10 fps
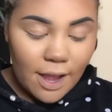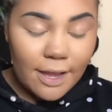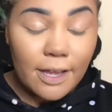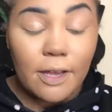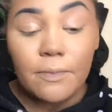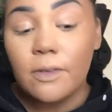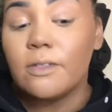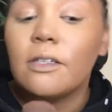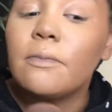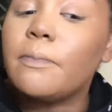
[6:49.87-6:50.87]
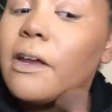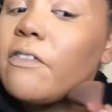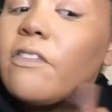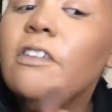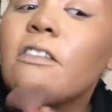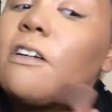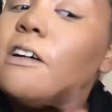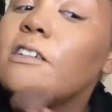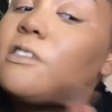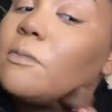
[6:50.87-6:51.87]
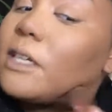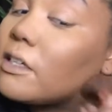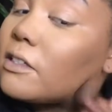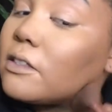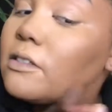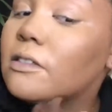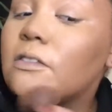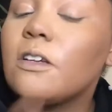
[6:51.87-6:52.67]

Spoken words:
I am using Benefit Cosmetics